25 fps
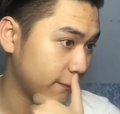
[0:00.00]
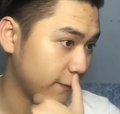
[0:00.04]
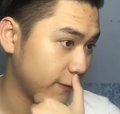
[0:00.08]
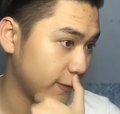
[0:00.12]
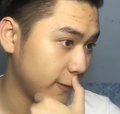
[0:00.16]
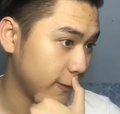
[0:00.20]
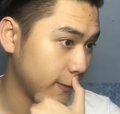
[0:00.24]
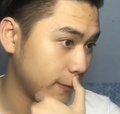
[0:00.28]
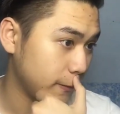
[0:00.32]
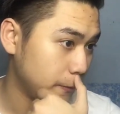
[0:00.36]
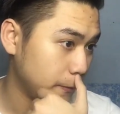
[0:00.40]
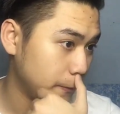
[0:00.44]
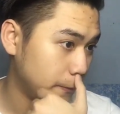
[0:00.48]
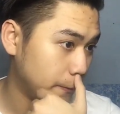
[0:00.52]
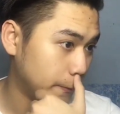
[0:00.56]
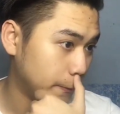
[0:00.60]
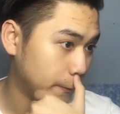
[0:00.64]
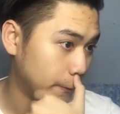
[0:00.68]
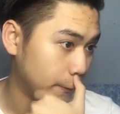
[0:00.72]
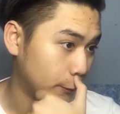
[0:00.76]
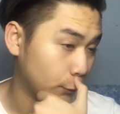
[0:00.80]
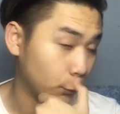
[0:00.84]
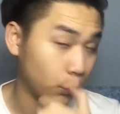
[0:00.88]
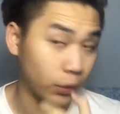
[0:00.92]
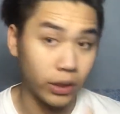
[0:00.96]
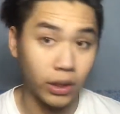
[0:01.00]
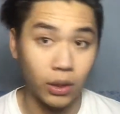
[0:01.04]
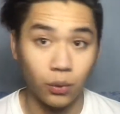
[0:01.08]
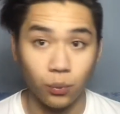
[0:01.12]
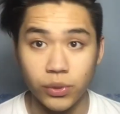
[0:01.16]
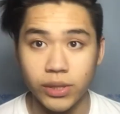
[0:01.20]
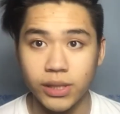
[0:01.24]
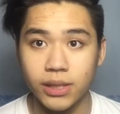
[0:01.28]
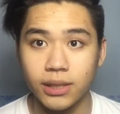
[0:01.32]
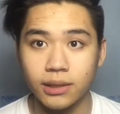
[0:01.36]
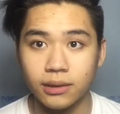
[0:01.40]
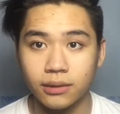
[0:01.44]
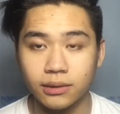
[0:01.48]
video for a
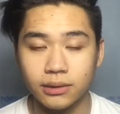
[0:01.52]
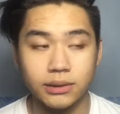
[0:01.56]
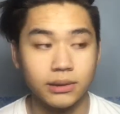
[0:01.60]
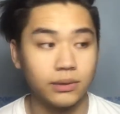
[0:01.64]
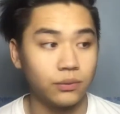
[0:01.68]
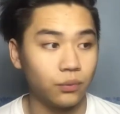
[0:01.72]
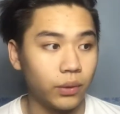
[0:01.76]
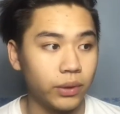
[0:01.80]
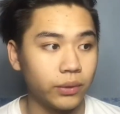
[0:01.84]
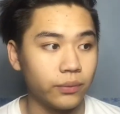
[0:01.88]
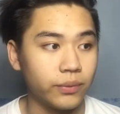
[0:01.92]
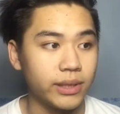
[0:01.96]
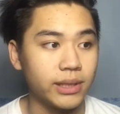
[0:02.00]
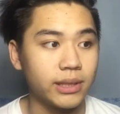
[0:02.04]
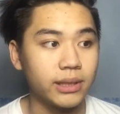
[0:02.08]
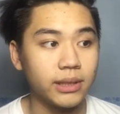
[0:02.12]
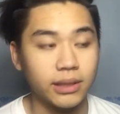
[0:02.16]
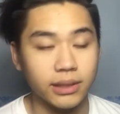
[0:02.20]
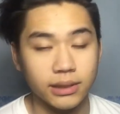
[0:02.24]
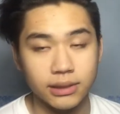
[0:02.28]
week, one week.